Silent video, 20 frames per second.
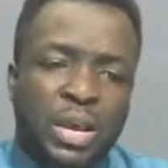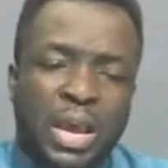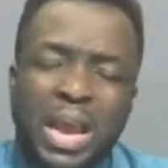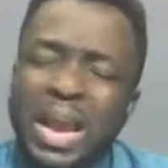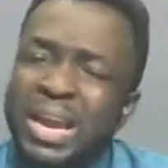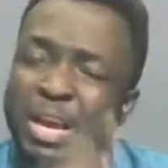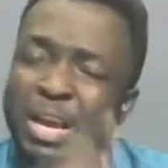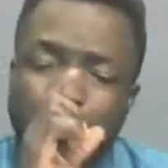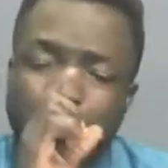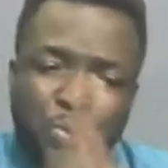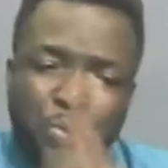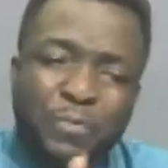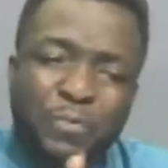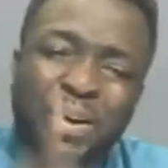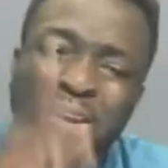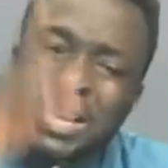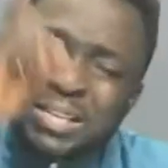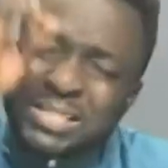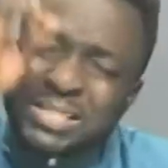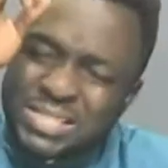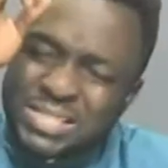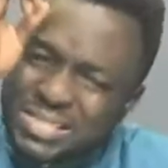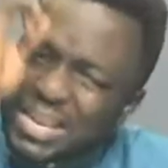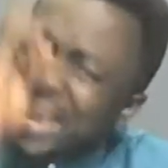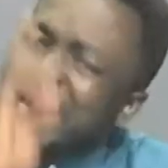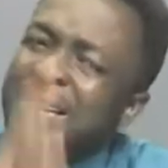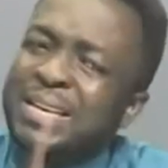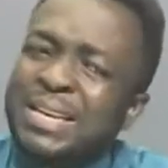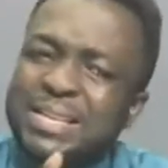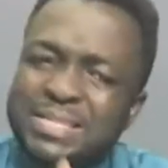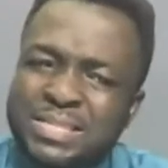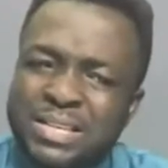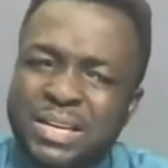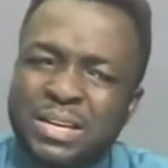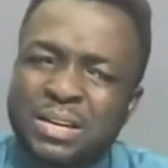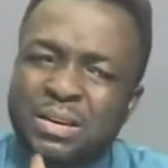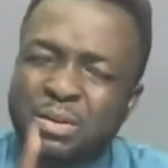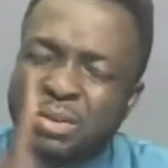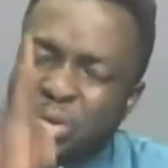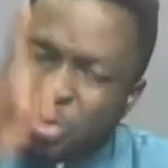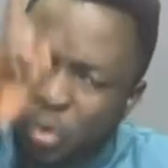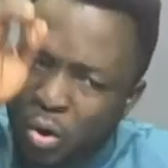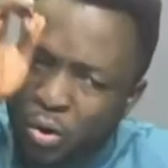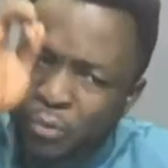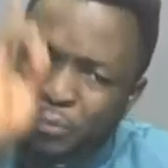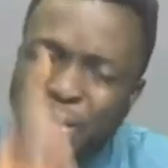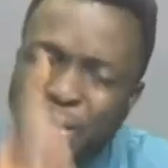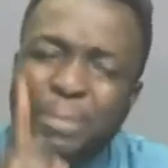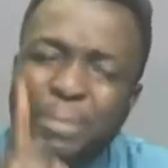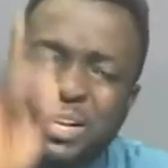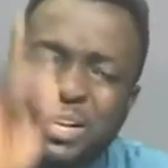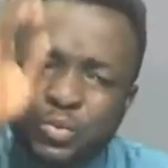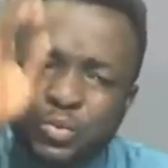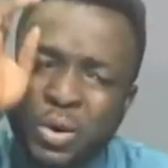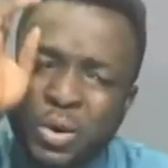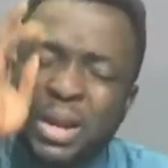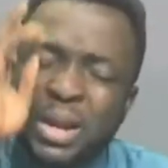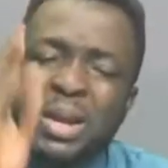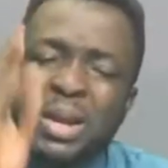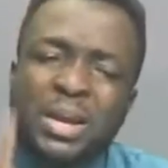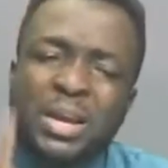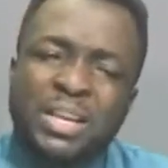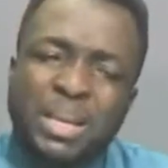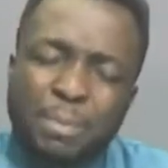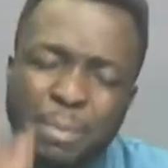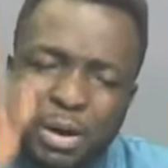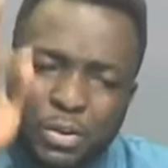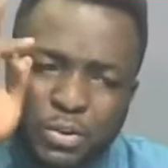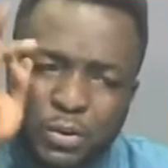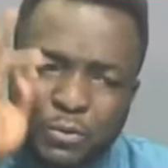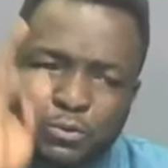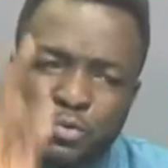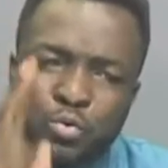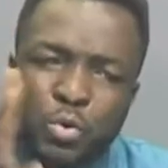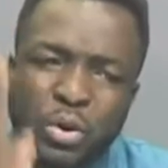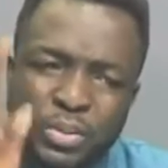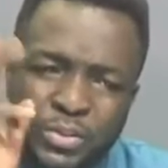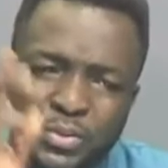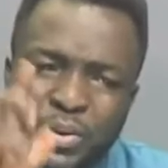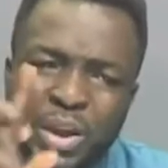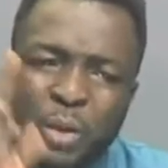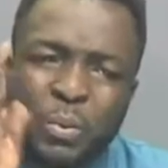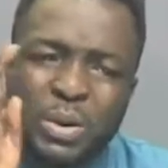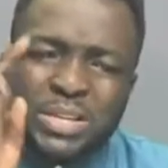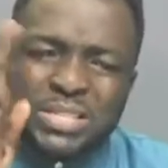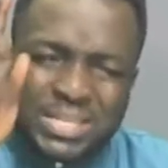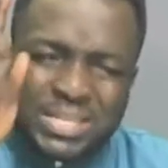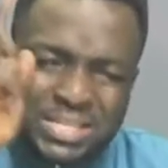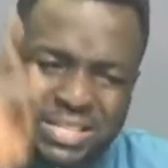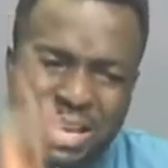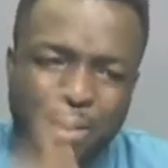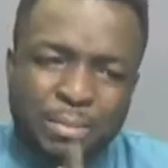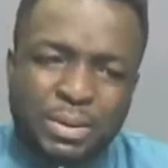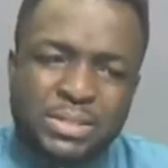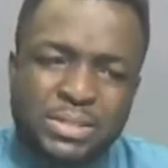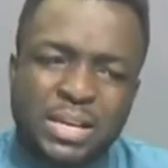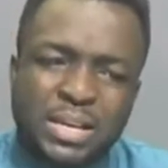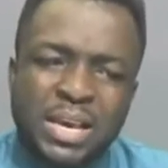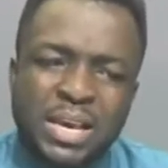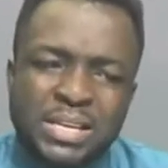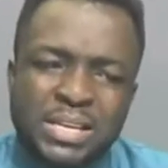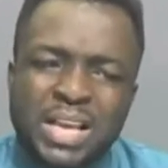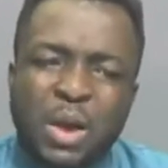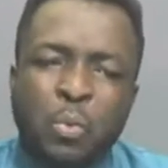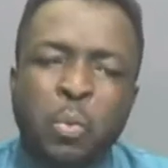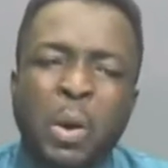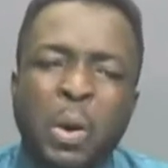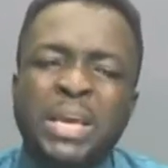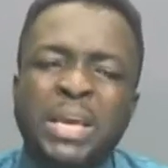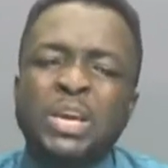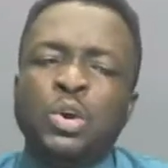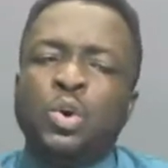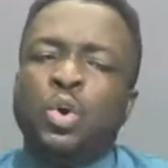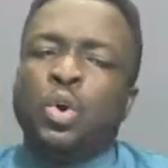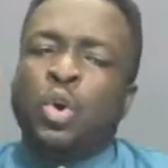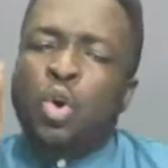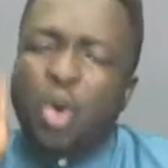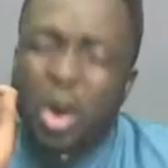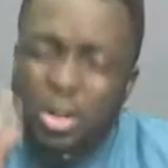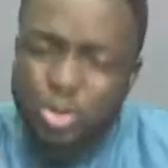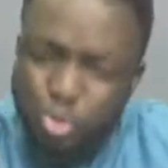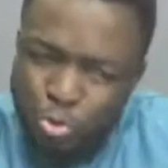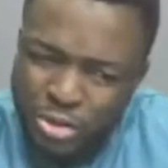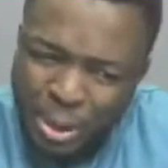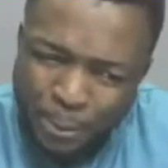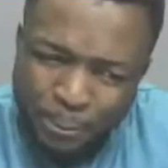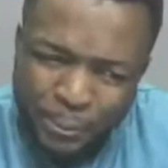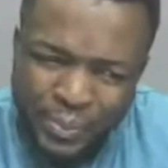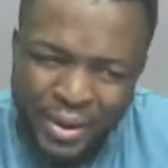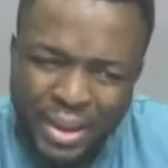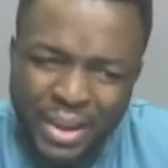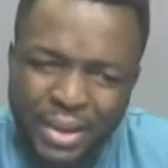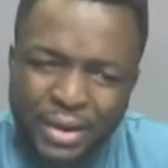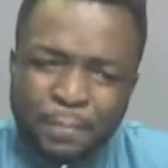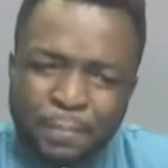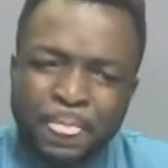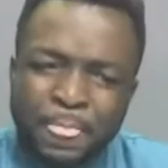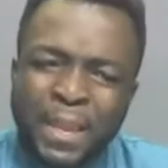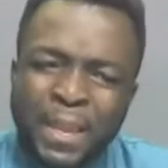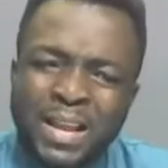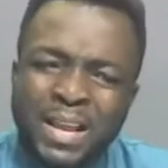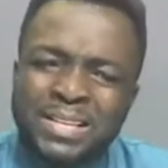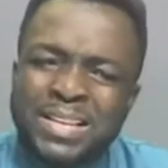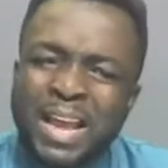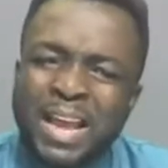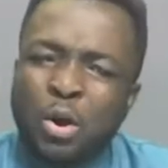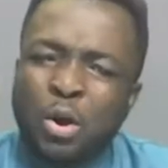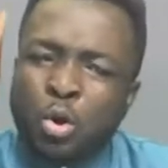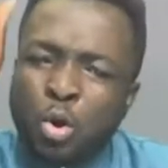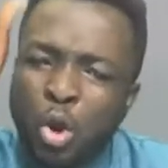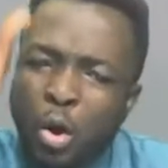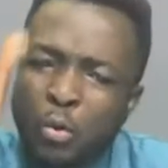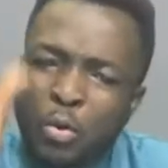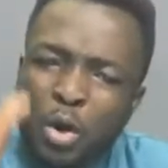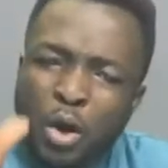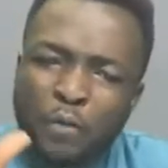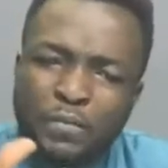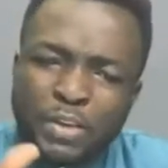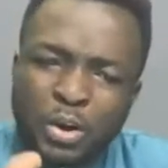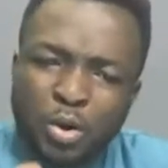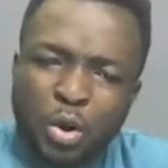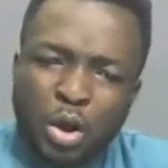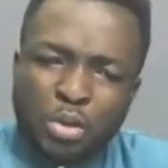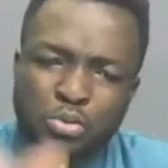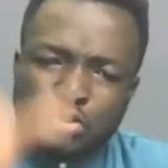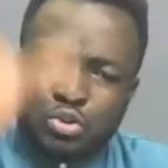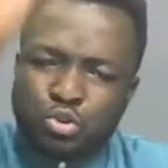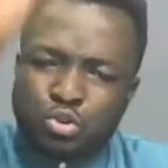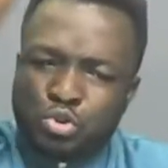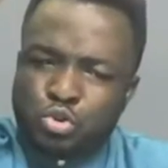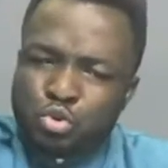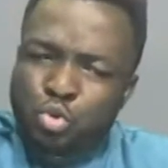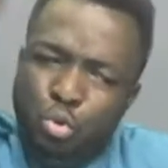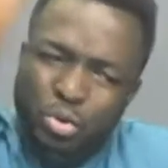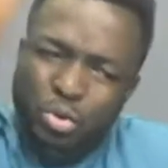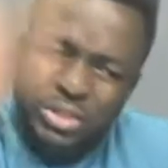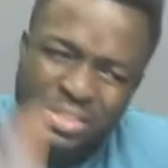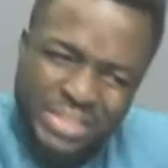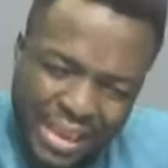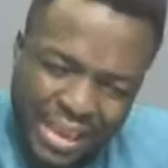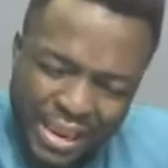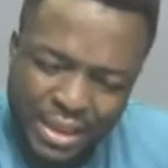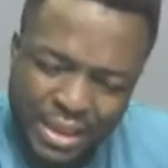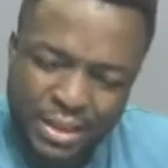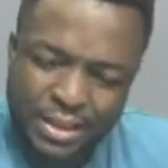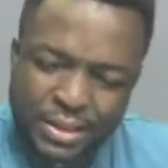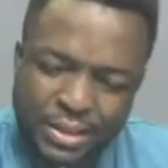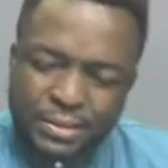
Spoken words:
And the prophet is saying this thing, confirming this word in the mouth of two or three, where it's established. See that when he got to the plain, the glory of the Lord stood there.